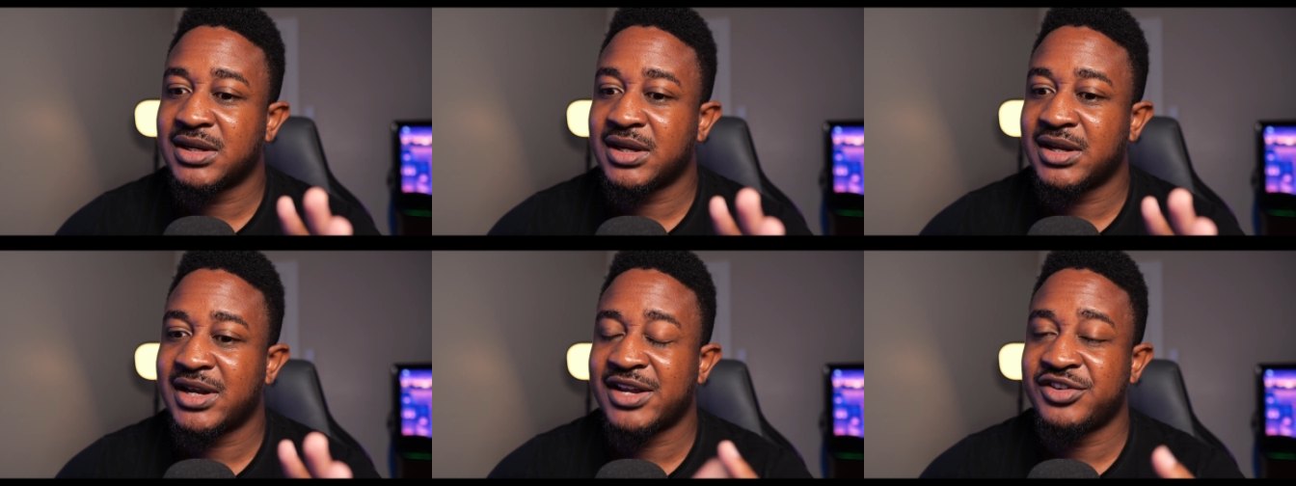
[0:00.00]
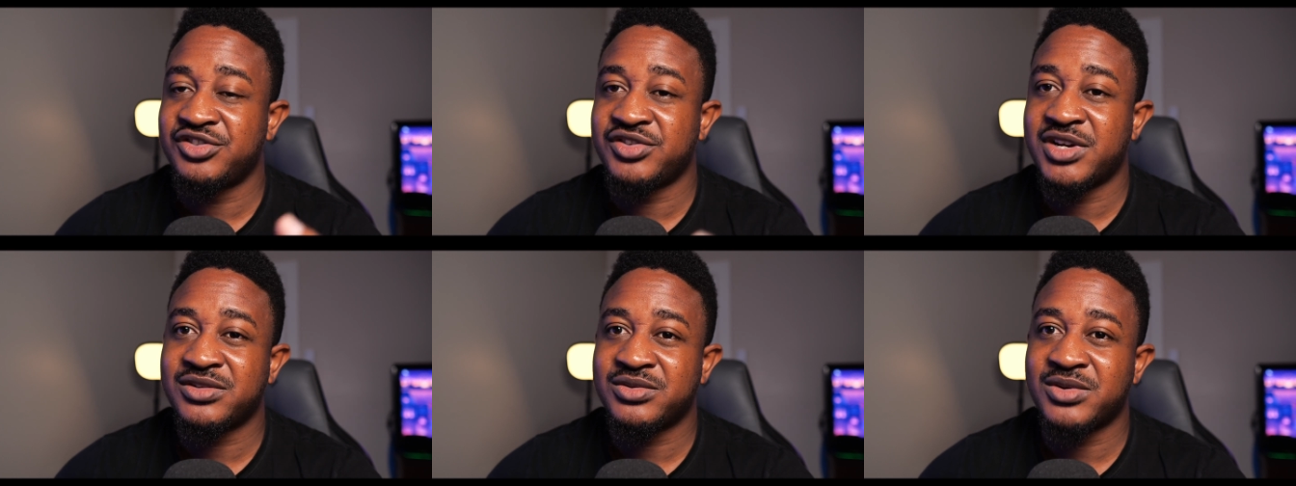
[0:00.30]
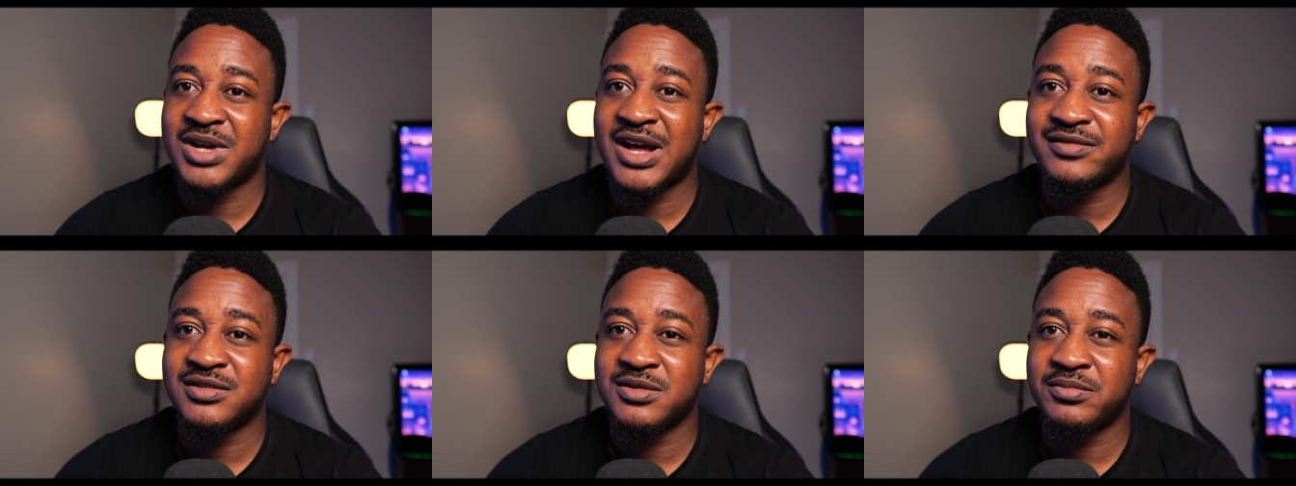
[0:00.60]
Nigerians
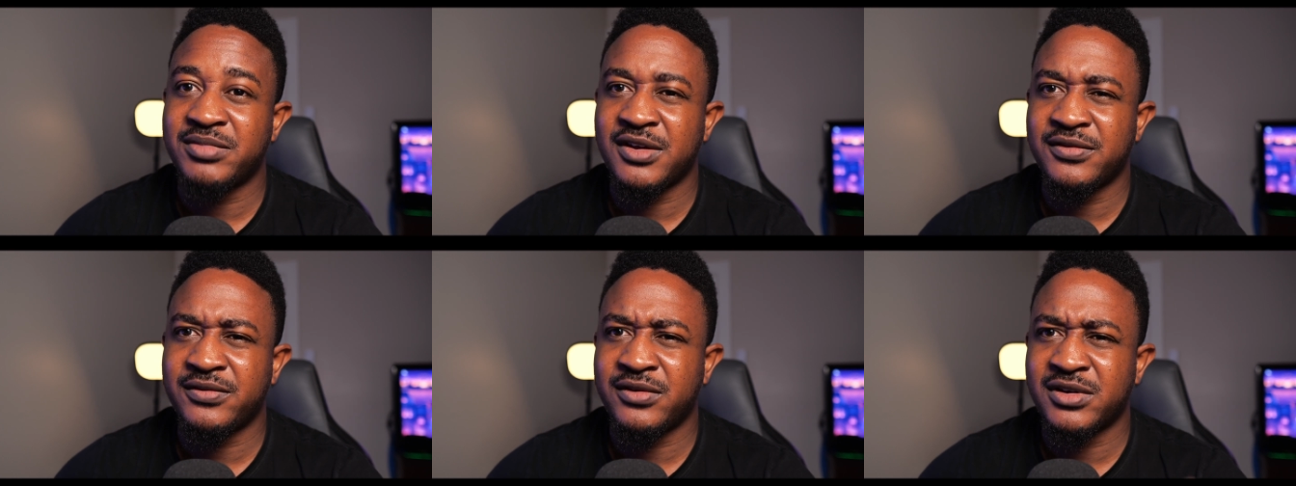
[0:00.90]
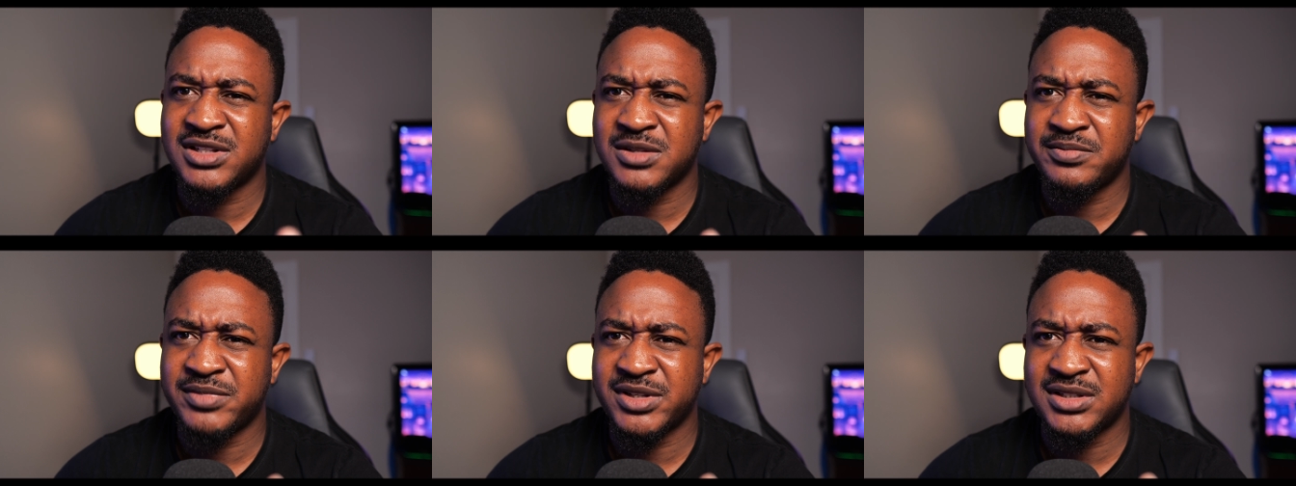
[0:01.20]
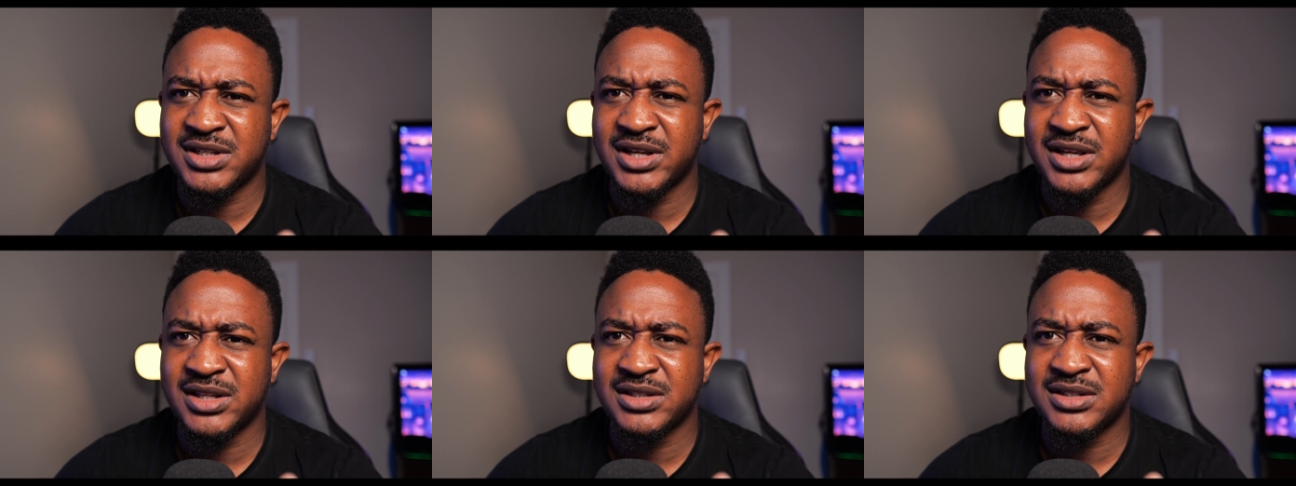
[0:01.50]
will have to pay
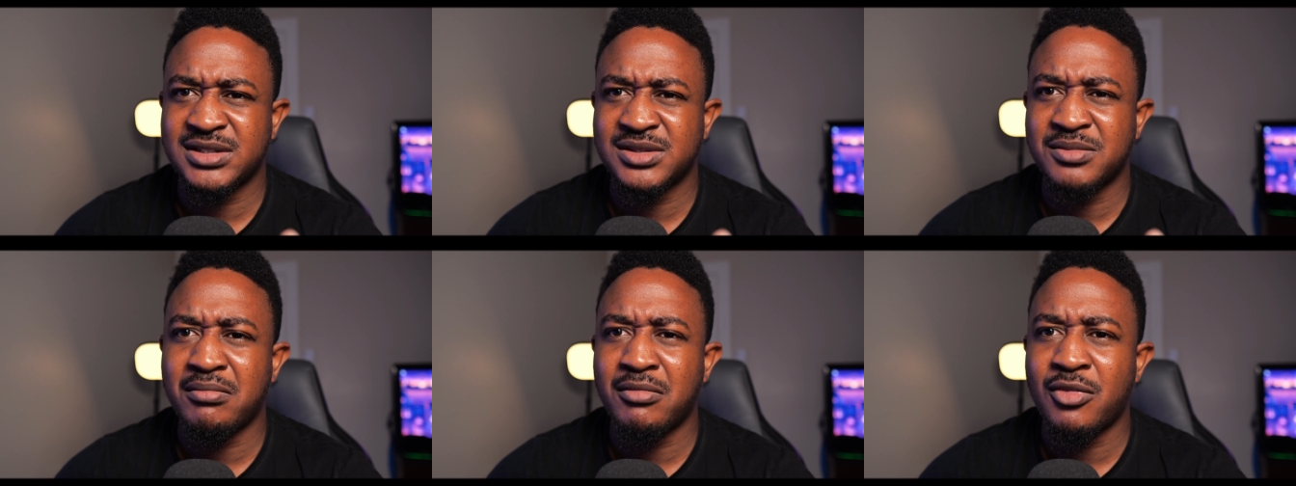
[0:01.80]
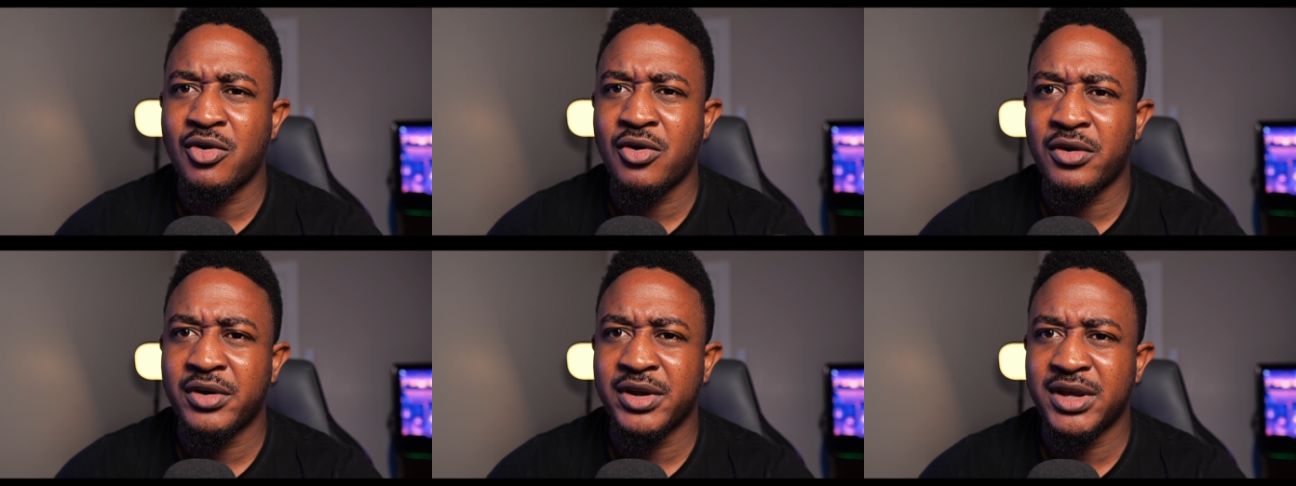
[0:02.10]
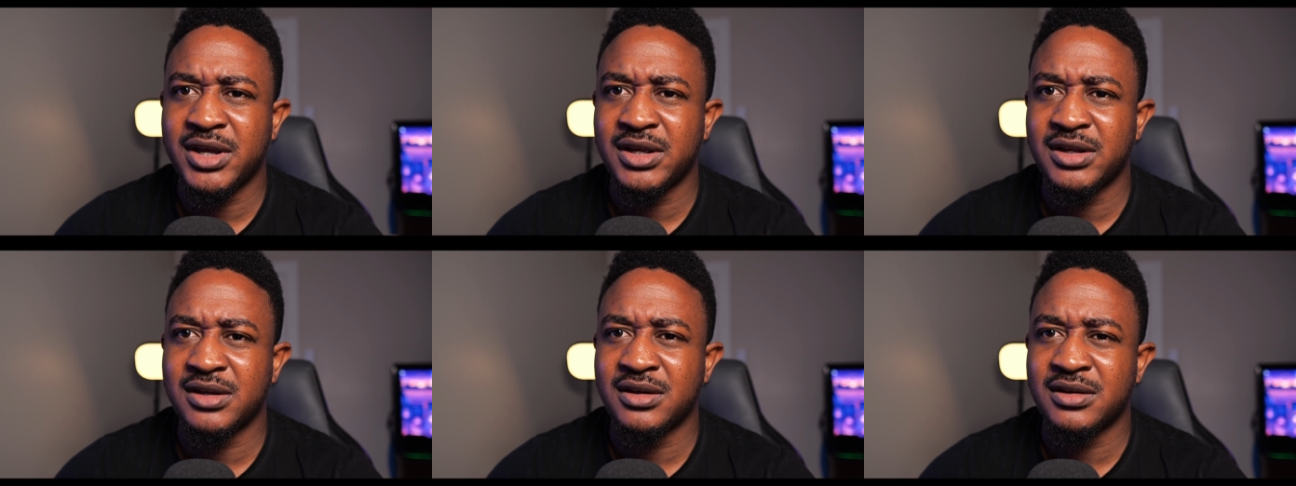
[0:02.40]
40% more
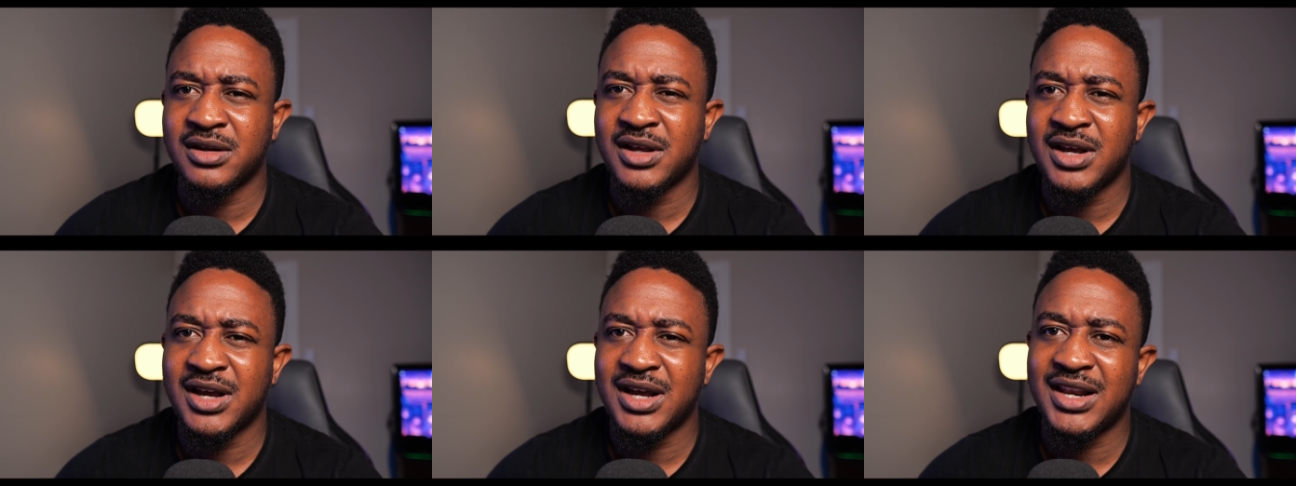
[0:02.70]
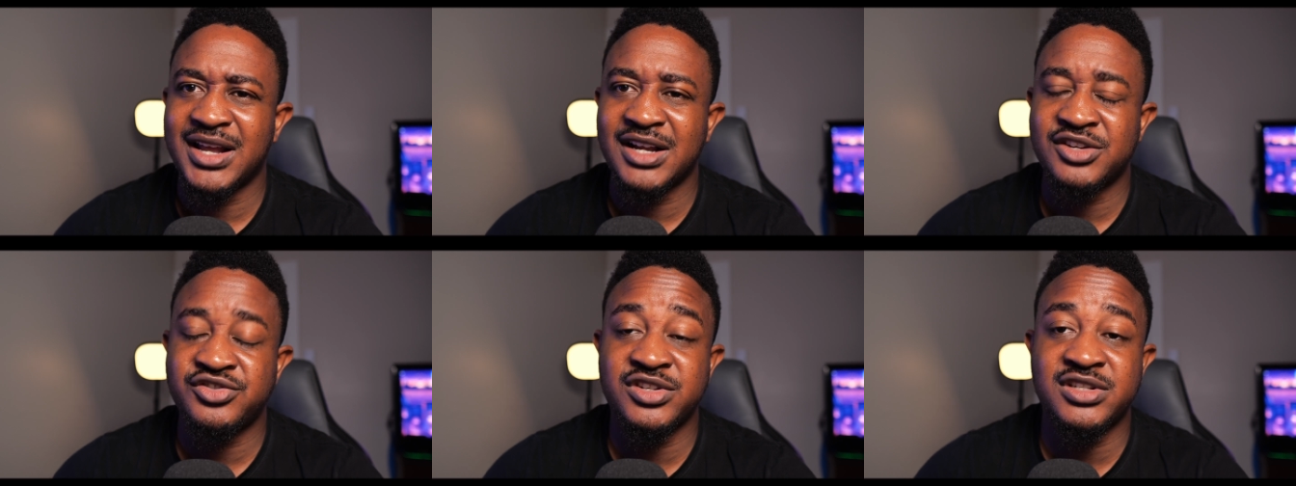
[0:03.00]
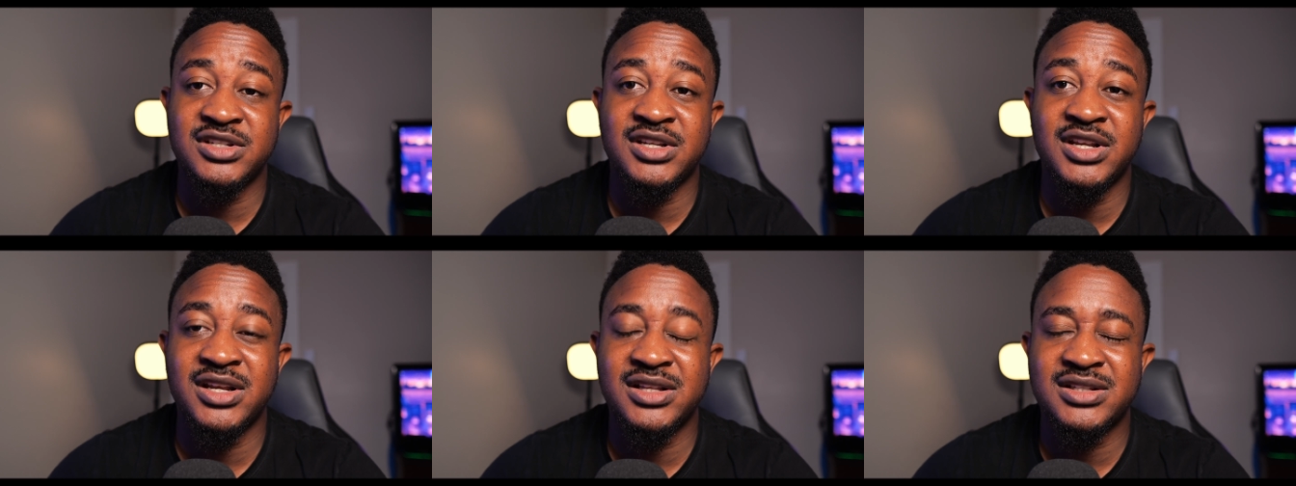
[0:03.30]
in
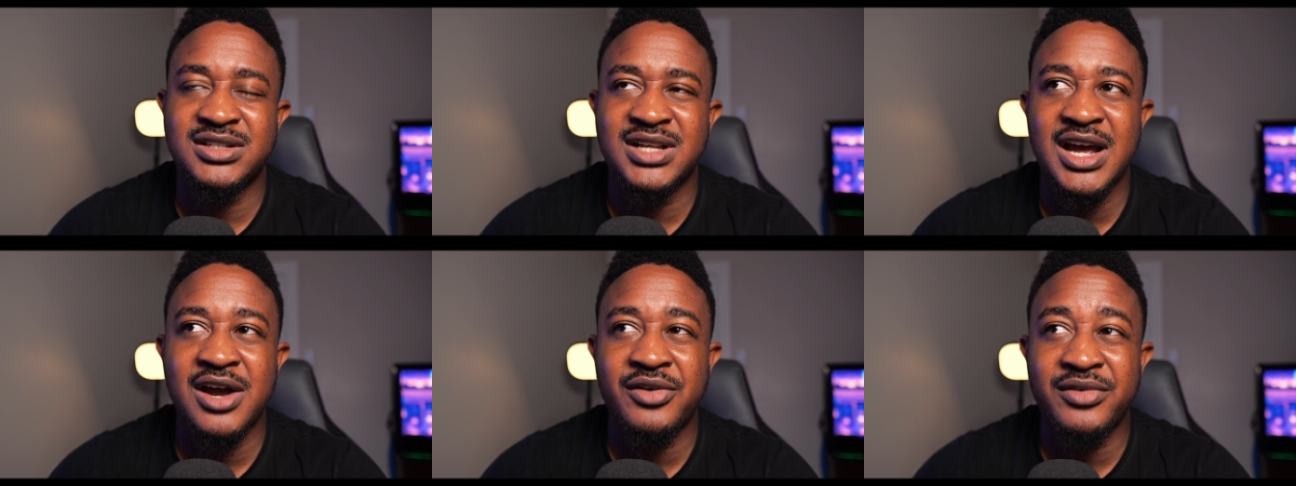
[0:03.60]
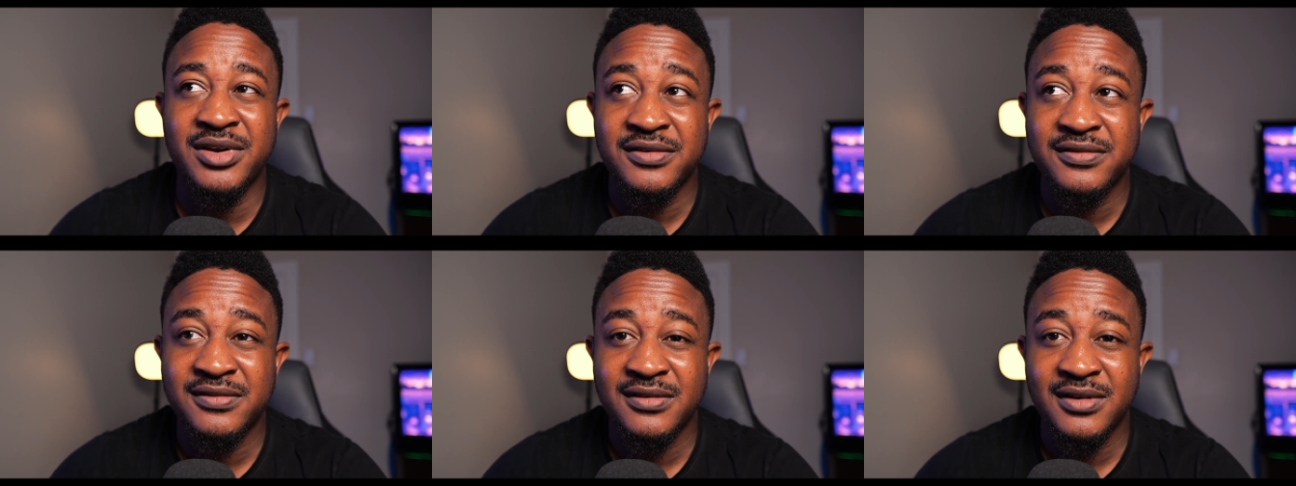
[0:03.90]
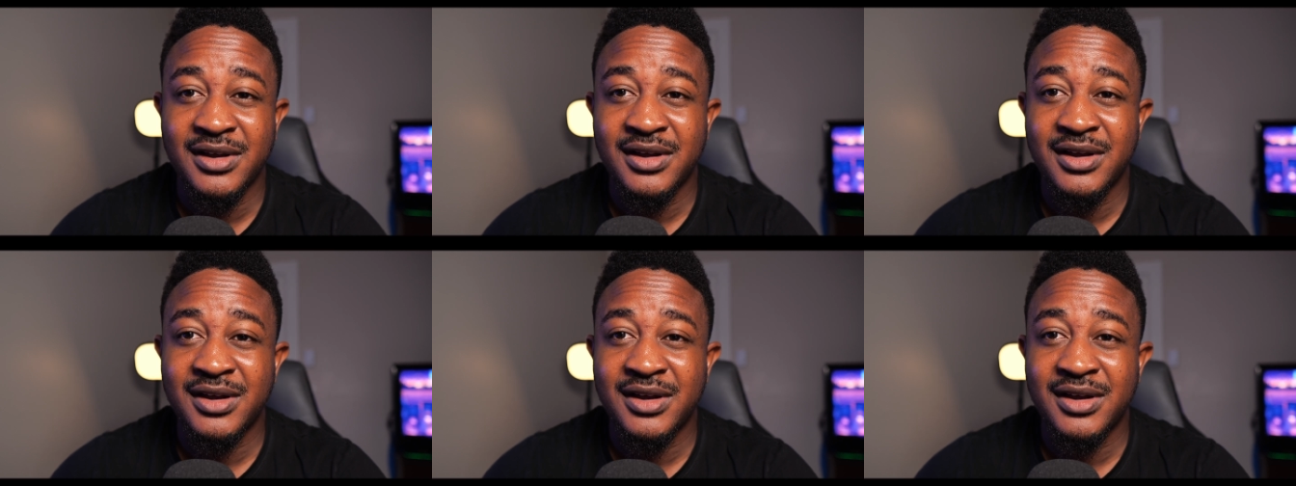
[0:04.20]
electricity tariff.